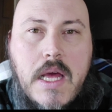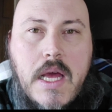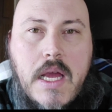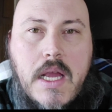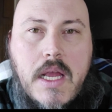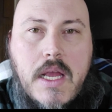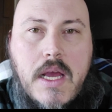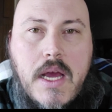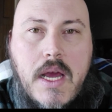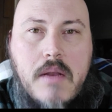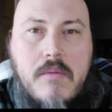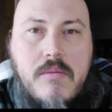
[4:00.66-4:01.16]

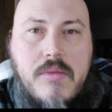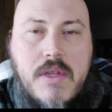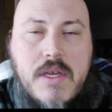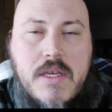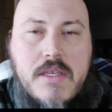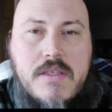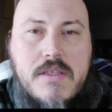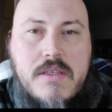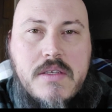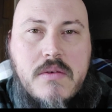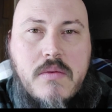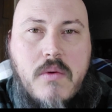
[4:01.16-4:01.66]
God
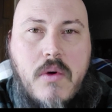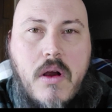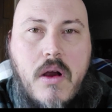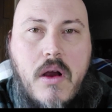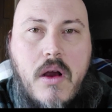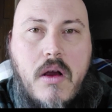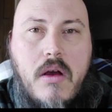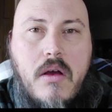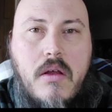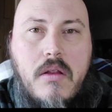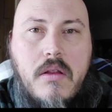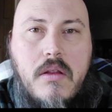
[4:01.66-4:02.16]
bless you
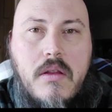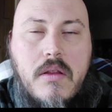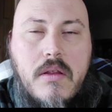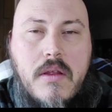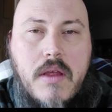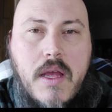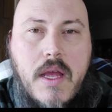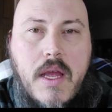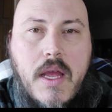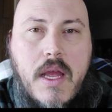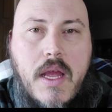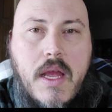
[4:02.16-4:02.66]
all,
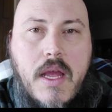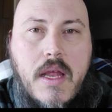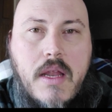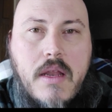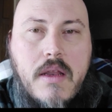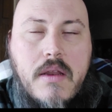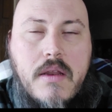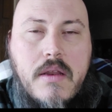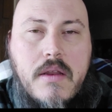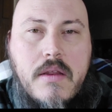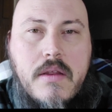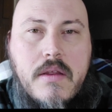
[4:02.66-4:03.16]

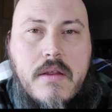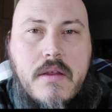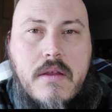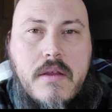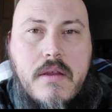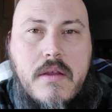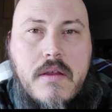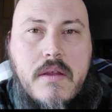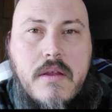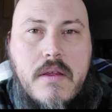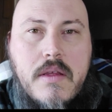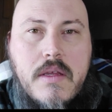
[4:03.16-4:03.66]
and
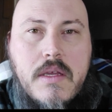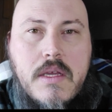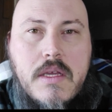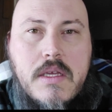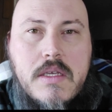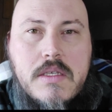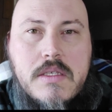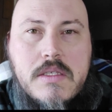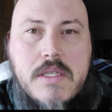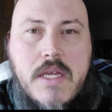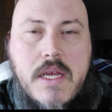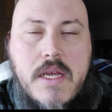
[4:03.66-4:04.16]

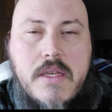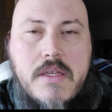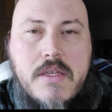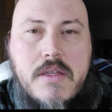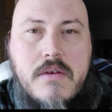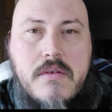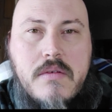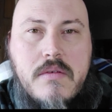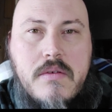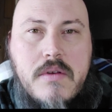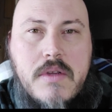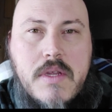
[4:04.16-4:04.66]
stay
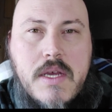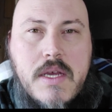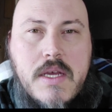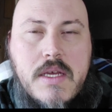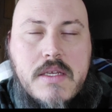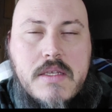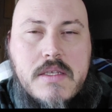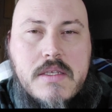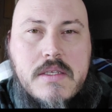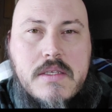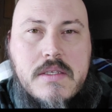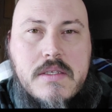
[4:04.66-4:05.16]
tuned
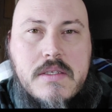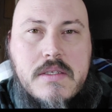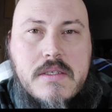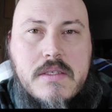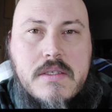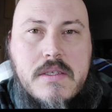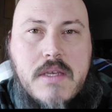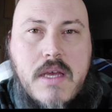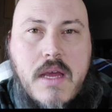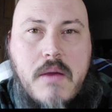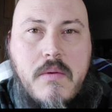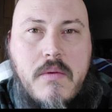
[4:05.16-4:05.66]

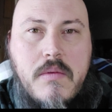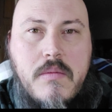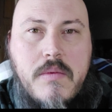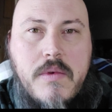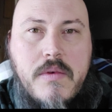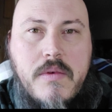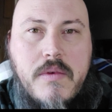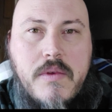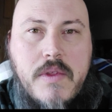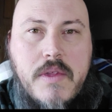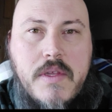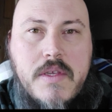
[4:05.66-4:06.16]
as I will be
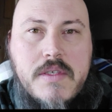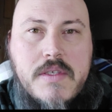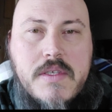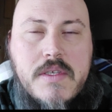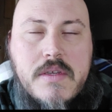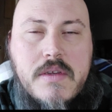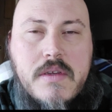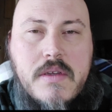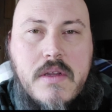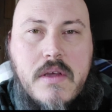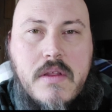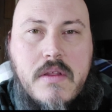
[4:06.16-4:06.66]

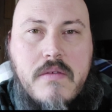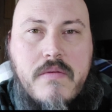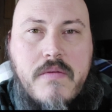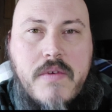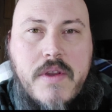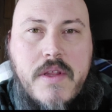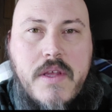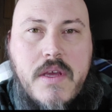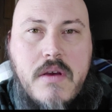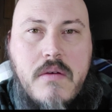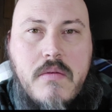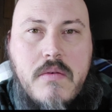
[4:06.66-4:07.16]
releasing another
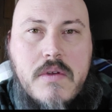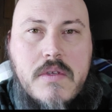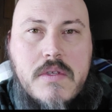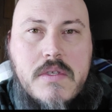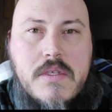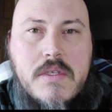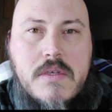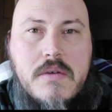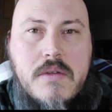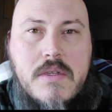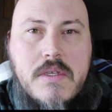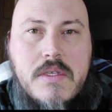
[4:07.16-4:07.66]
video as
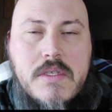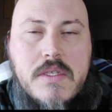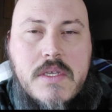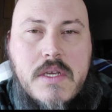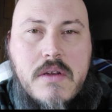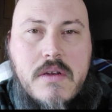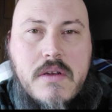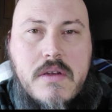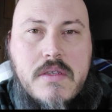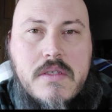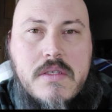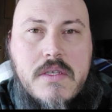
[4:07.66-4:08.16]
soon as
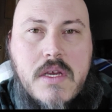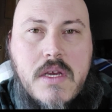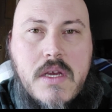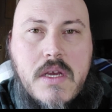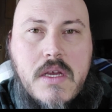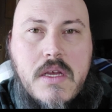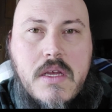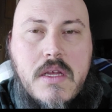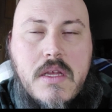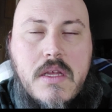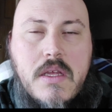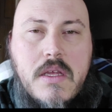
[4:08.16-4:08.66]
there is uh,
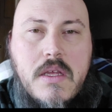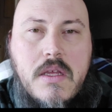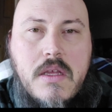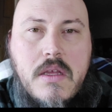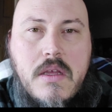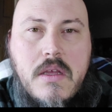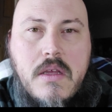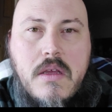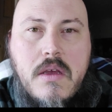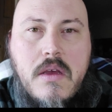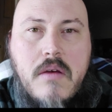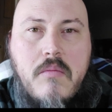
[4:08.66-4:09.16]

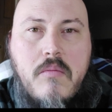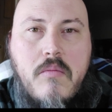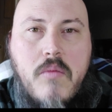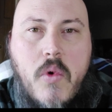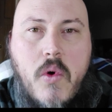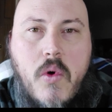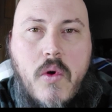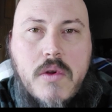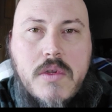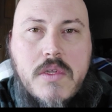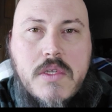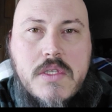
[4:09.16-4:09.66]

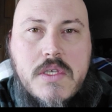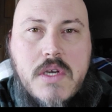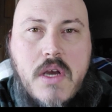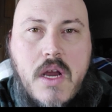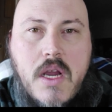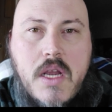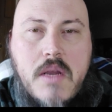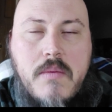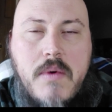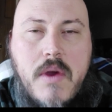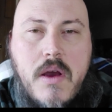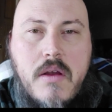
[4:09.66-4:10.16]
more to
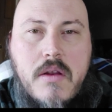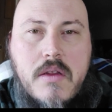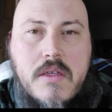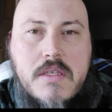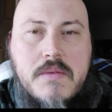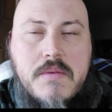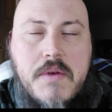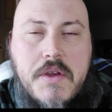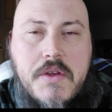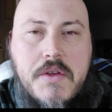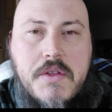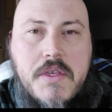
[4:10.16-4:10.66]
talk about,
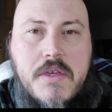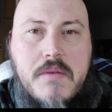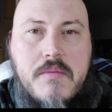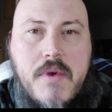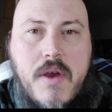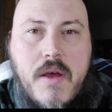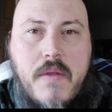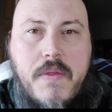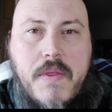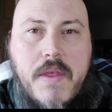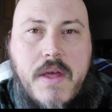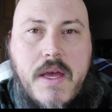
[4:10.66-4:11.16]
especially
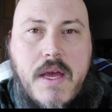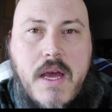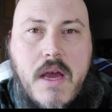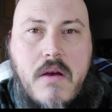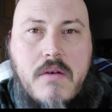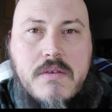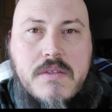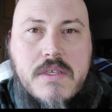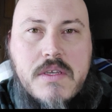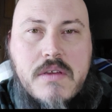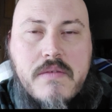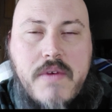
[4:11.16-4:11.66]
about the
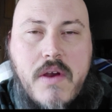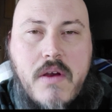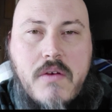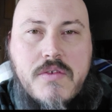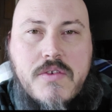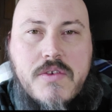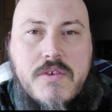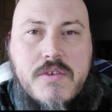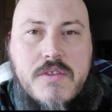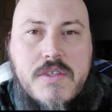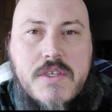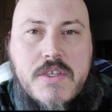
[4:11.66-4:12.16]
housing
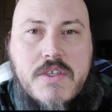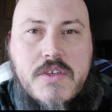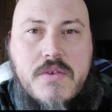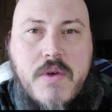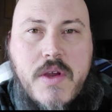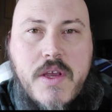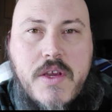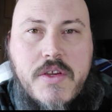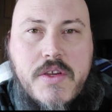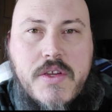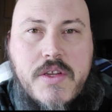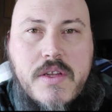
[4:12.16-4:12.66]
voucher
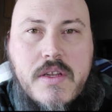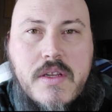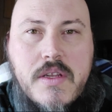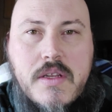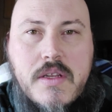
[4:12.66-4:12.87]
situation.